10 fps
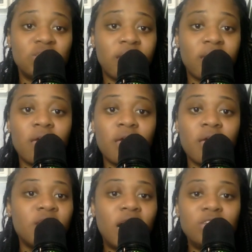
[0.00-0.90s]
like,
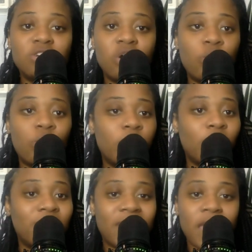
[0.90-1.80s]
y'all don't want to
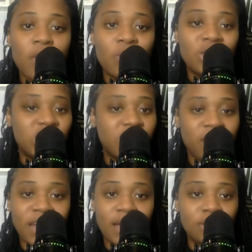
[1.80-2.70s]
play with Jada
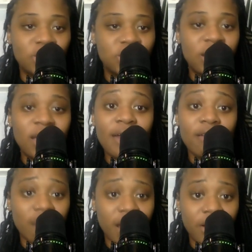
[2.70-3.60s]
right now. Jada got
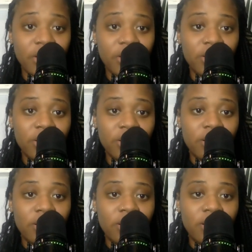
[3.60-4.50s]
a writer
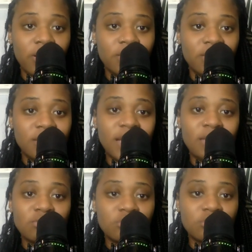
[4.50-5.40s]

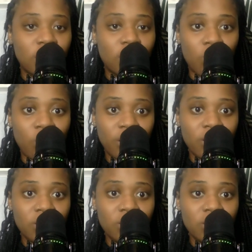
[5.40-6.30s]
that in her corner.
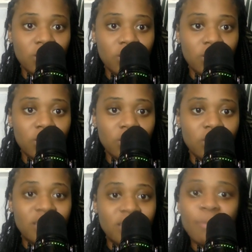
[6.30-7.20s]

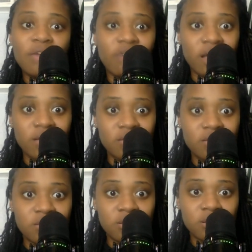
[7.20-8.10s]
That man writes.